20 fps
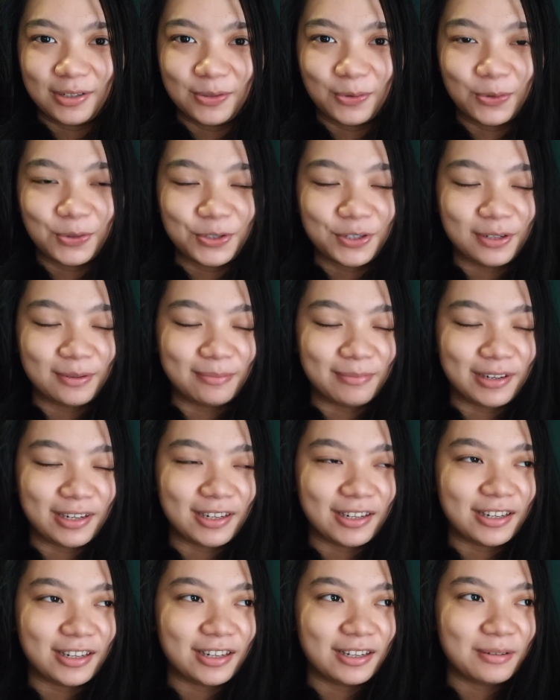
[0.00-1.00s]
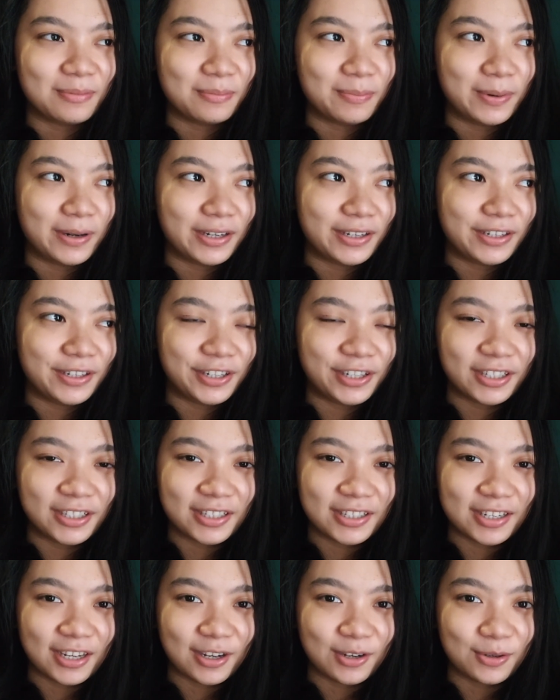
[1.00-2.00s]
social media but
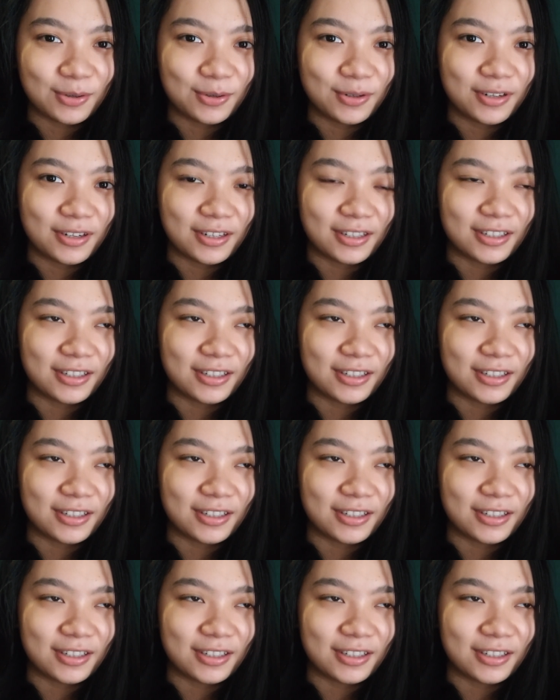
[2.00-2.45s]
turns out